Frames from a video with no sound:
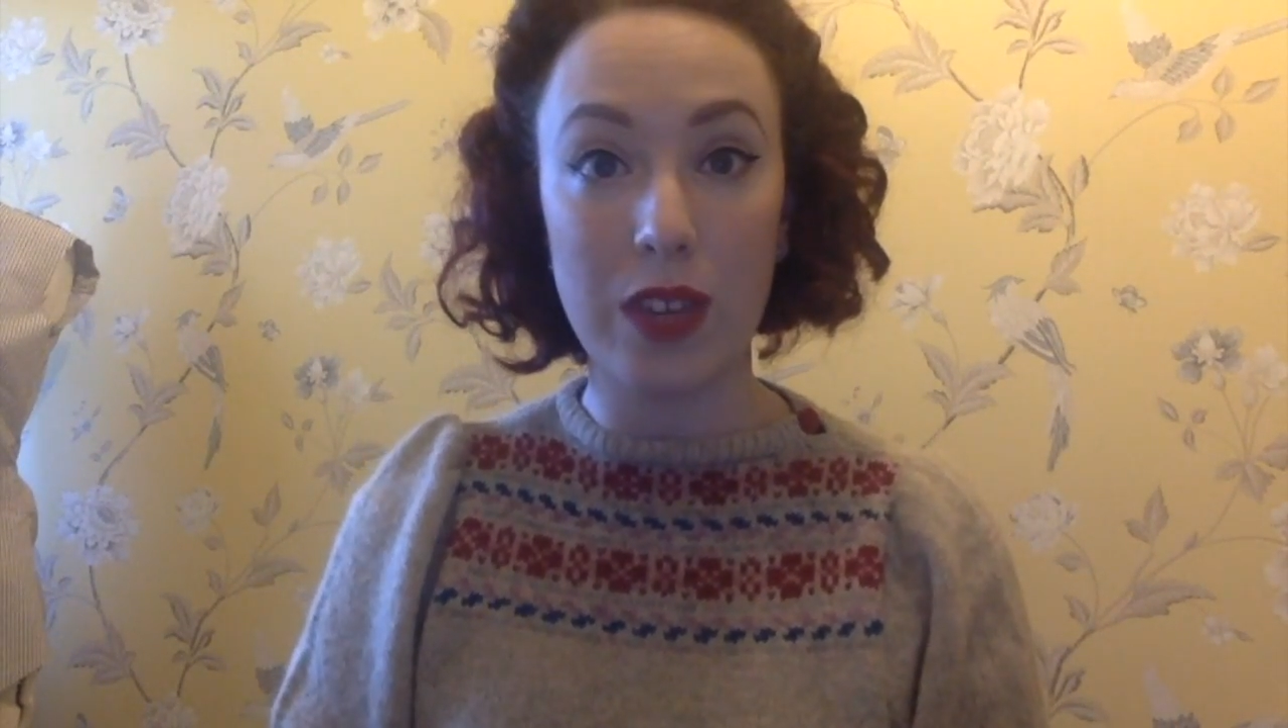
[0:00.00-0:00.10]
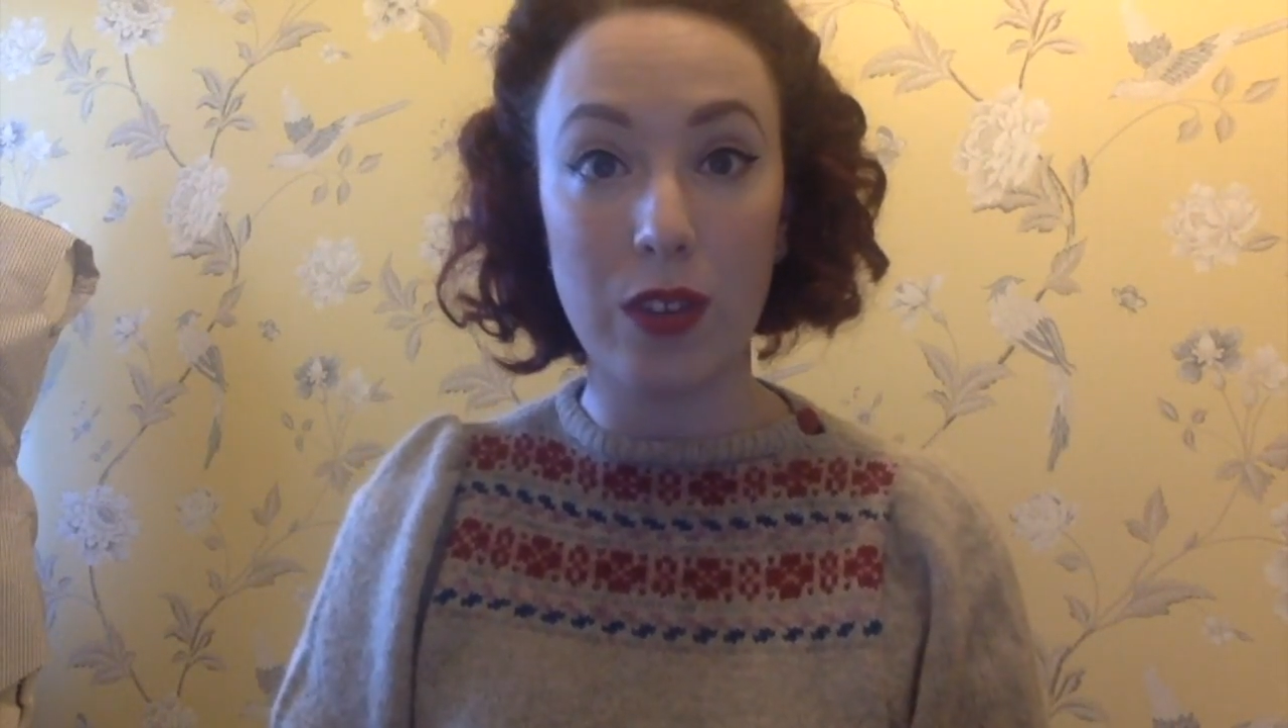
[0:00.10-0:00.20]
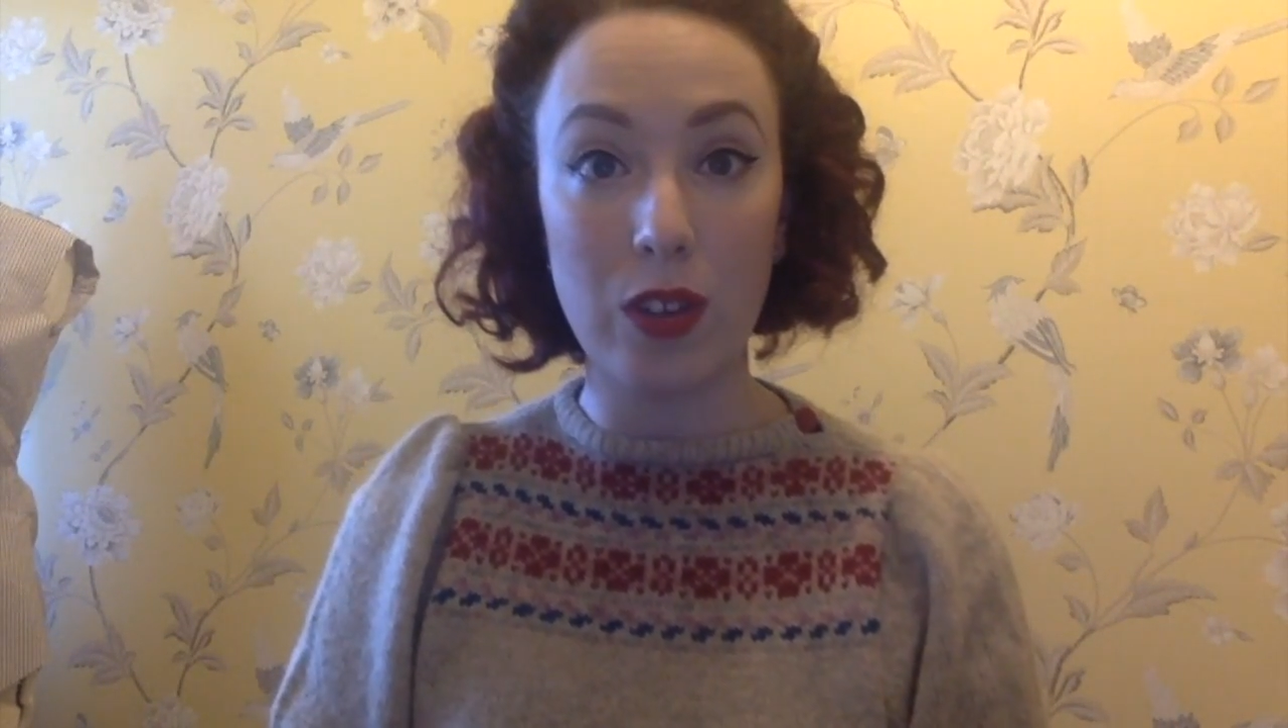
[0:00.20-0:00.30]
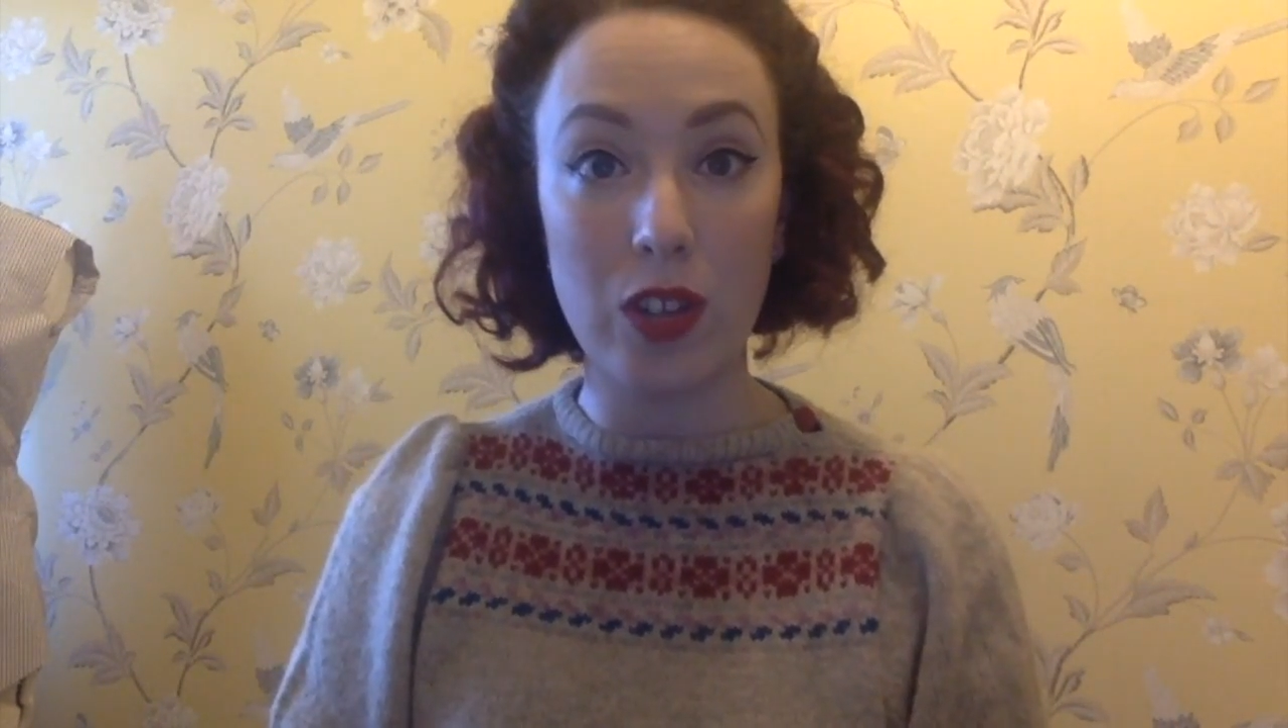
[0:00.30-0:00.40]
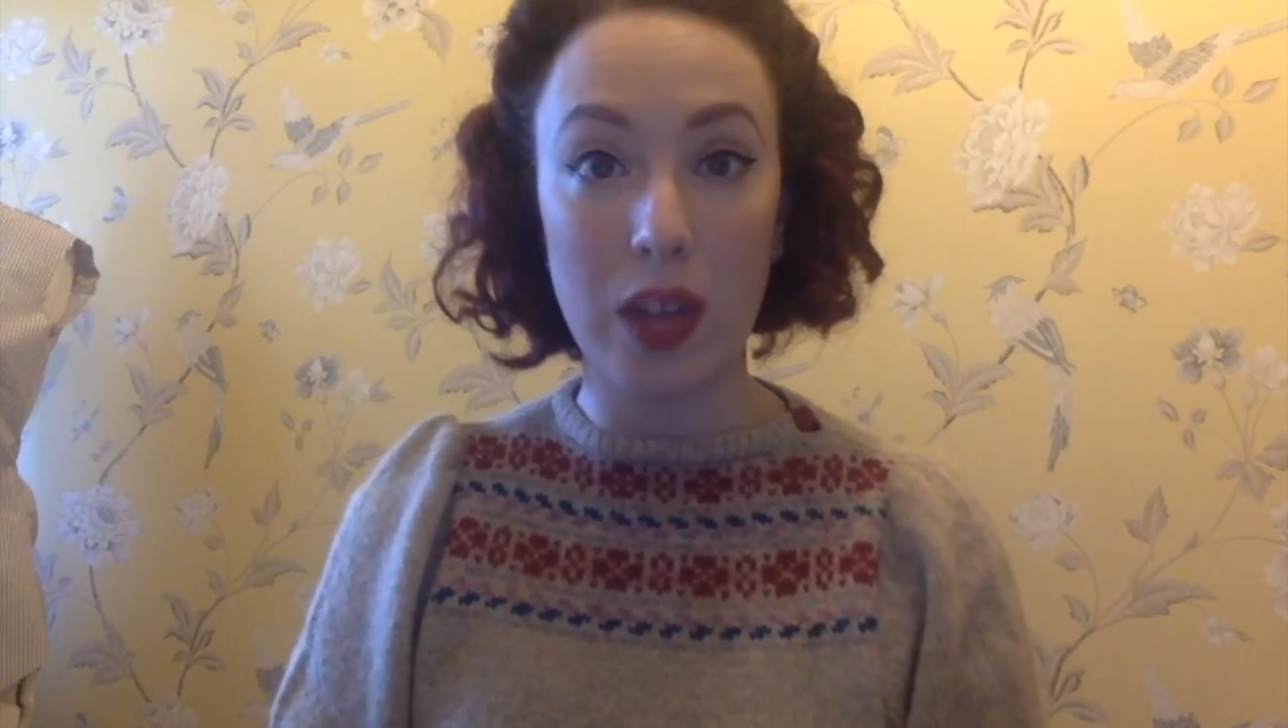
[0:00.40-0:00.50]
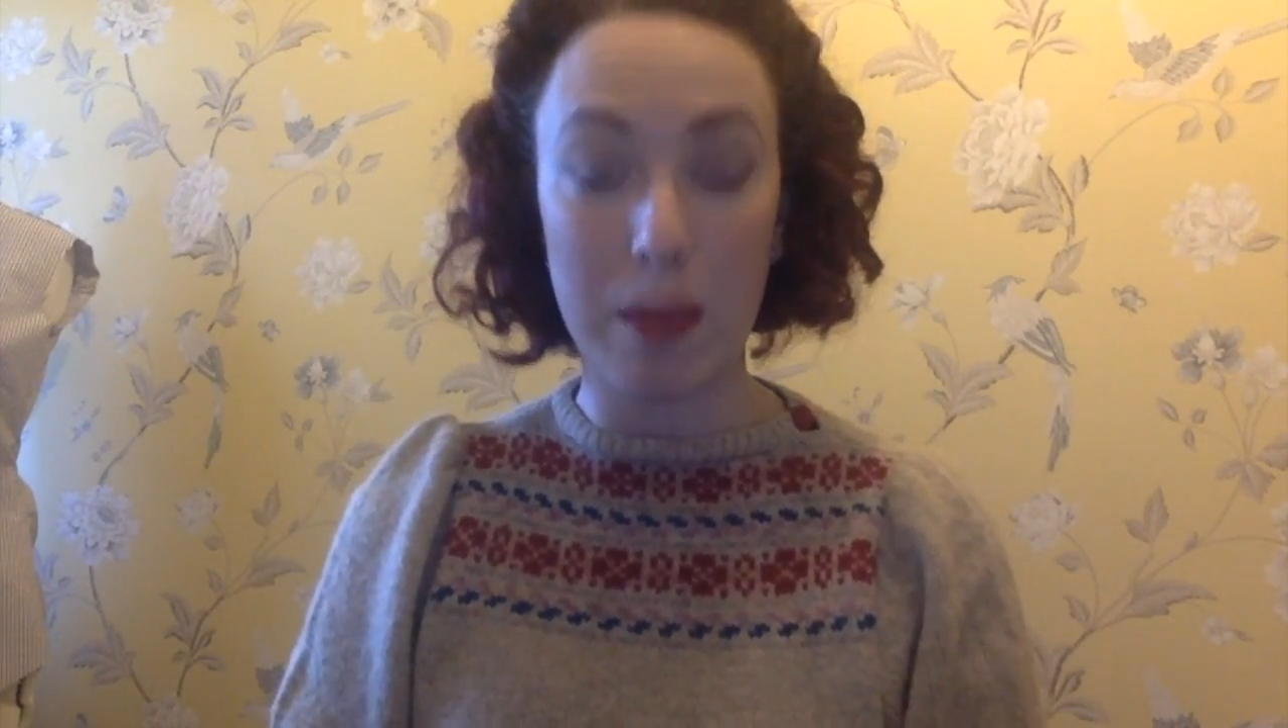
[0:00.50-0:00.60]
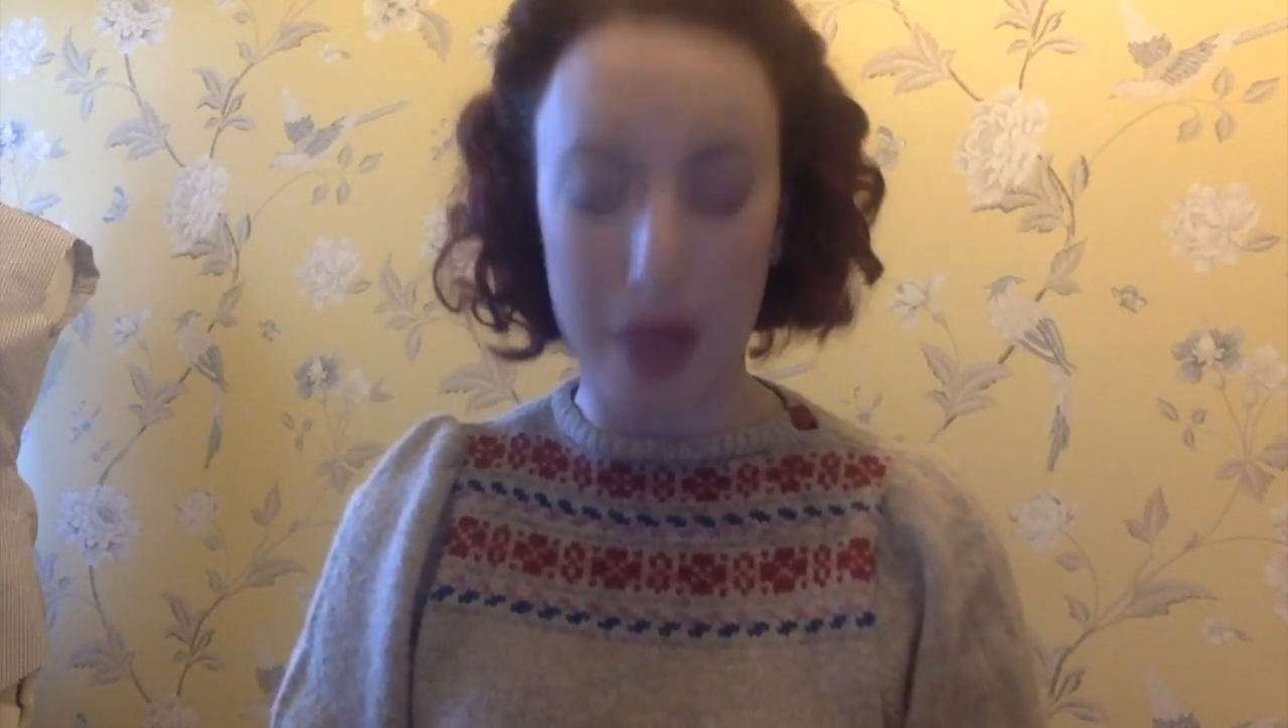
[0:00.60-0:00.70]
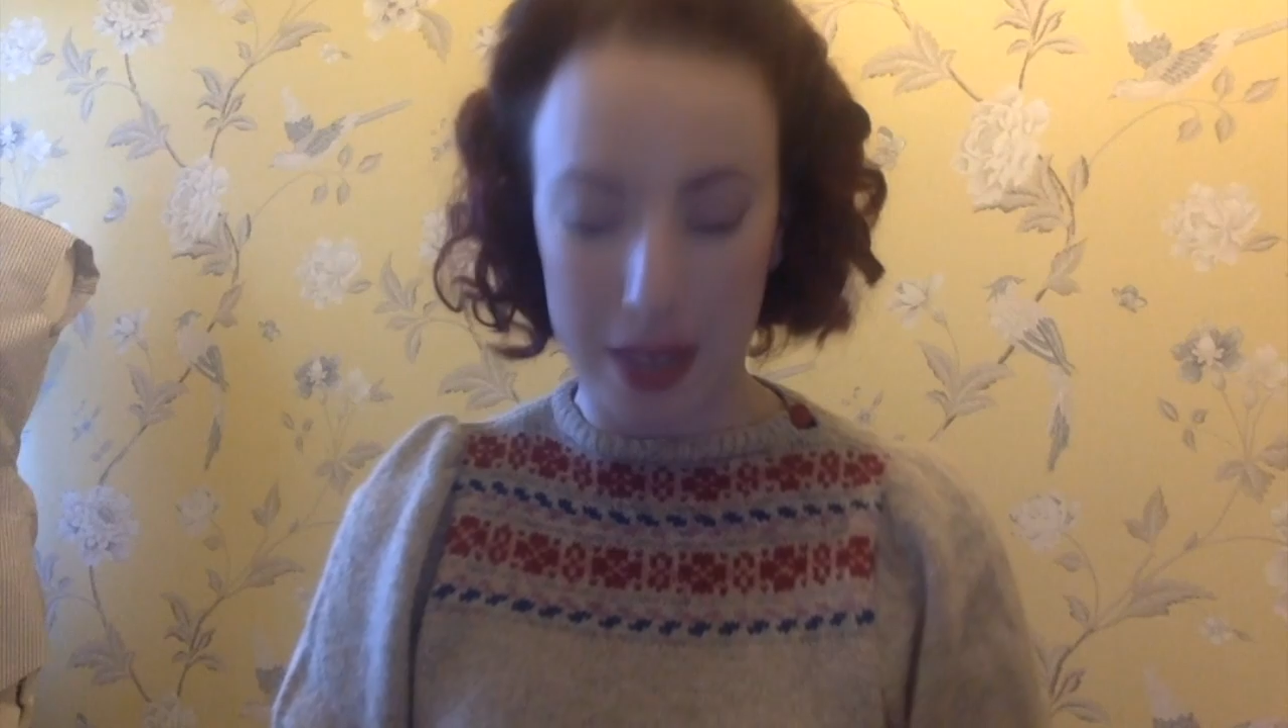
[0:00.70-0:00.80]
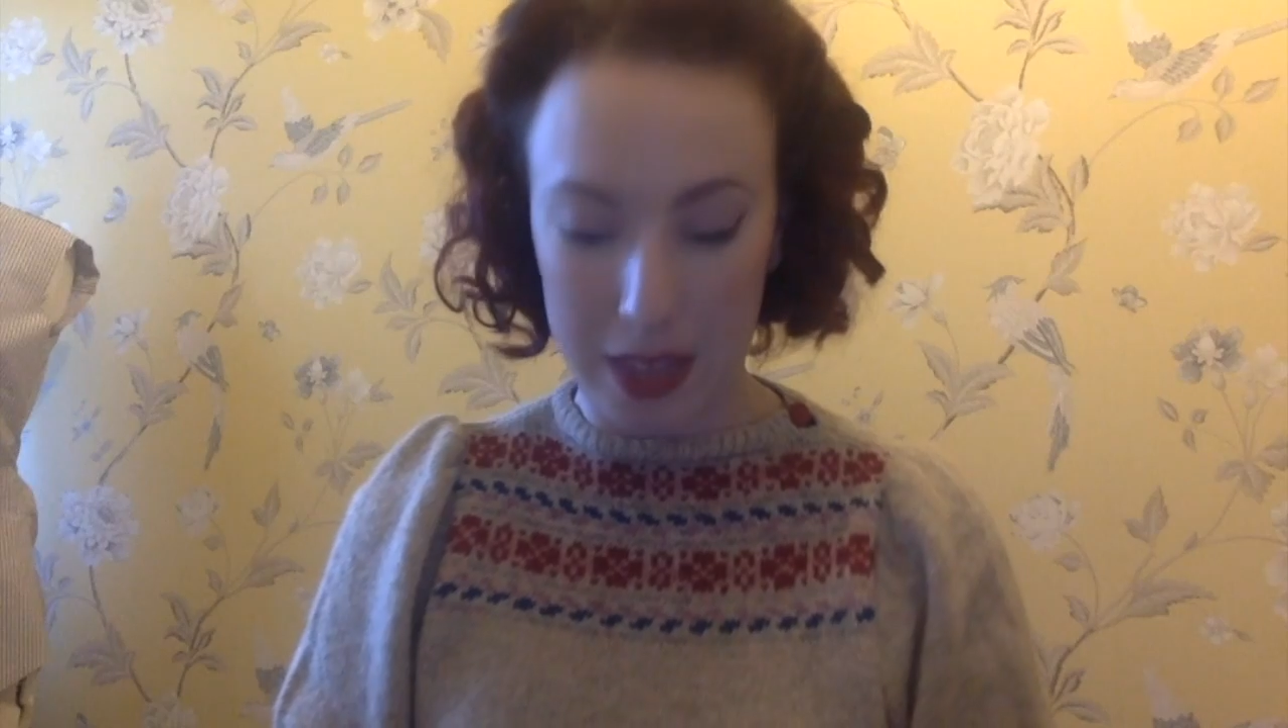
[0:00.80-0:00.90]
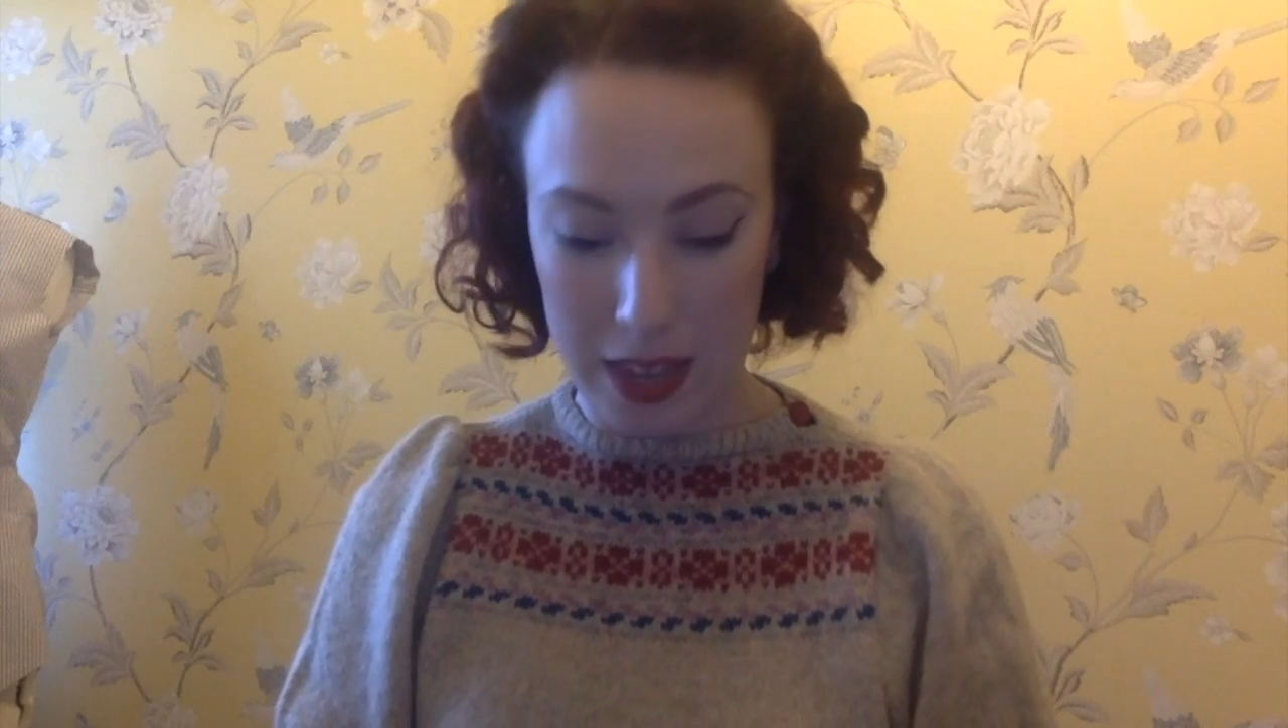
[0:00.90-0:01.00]
crochet
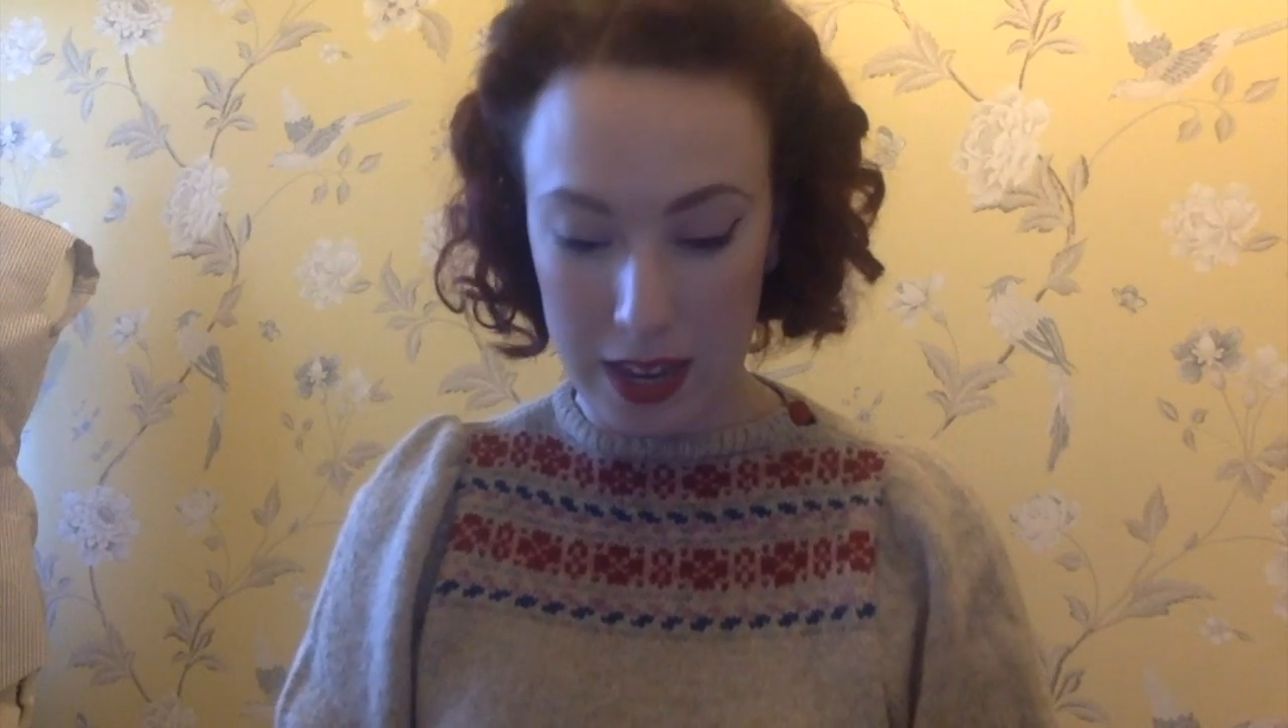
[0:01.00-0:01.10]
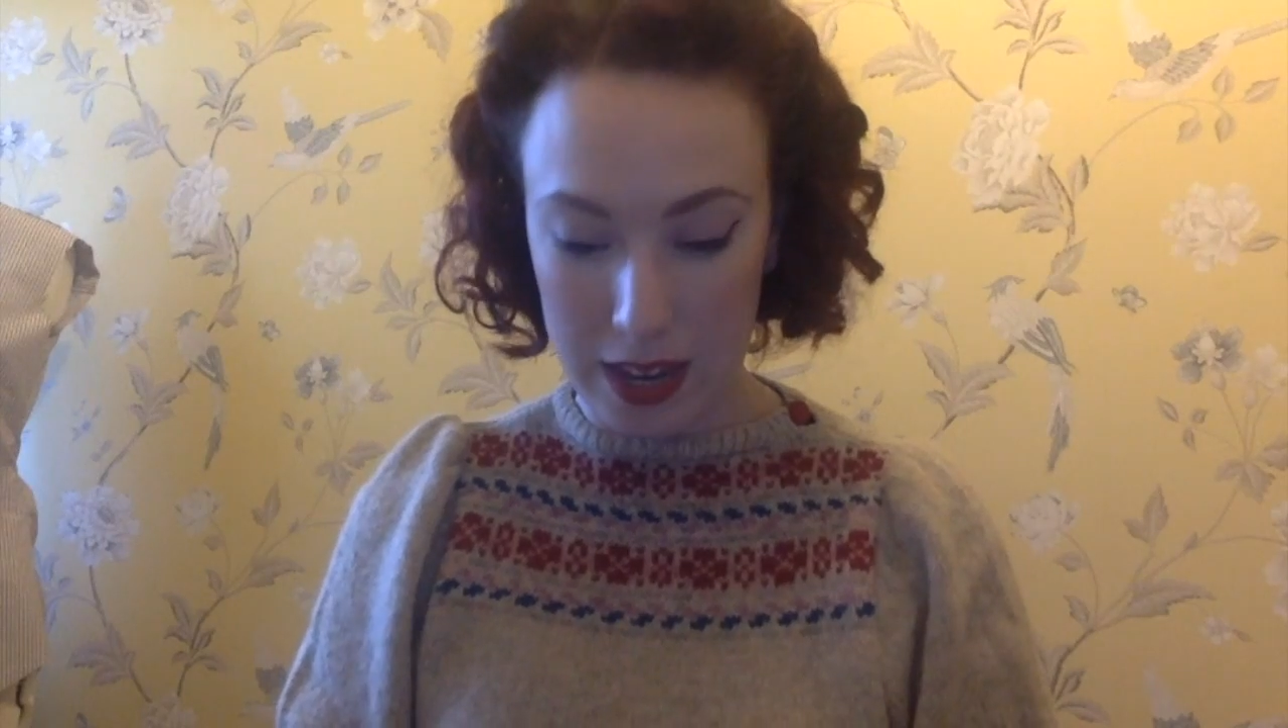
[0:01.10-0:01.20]
blanket